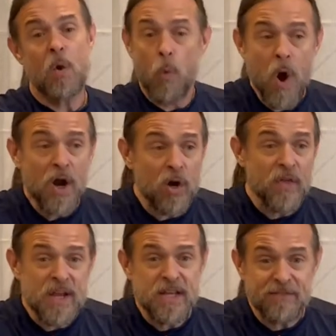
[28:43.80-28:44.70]
What are
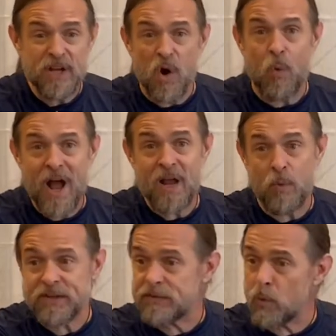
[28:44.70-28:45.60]
they giving away?
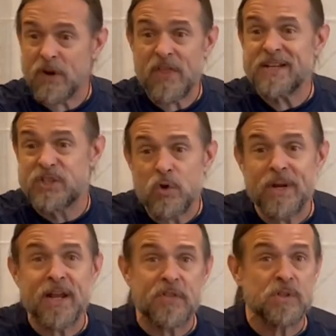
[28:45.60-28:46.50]
What are they
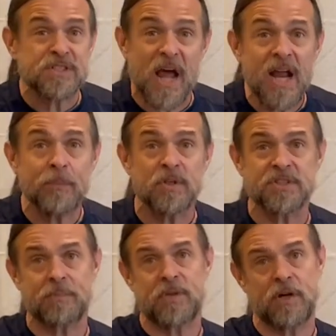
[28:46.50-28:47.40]
doing at those tables
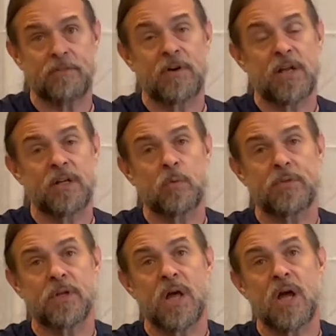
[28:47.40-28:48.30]
up there? And finally, when
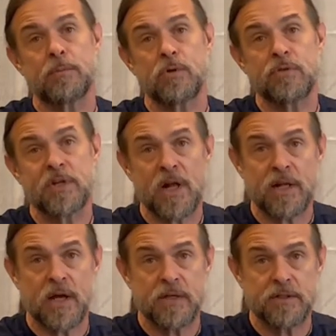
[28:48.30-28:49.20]
the line moved and I
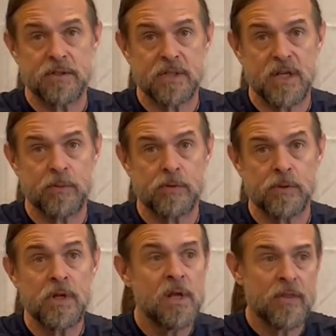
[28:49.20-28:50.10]
got to the
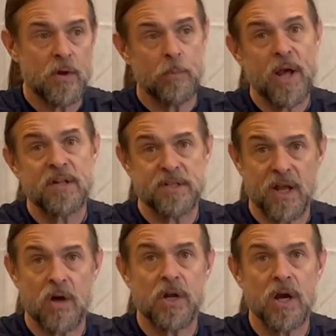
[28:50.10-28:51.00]
table, they were
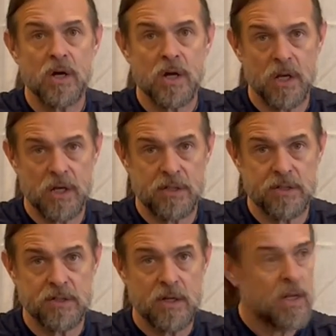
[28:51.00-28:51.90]
passing out haircuts.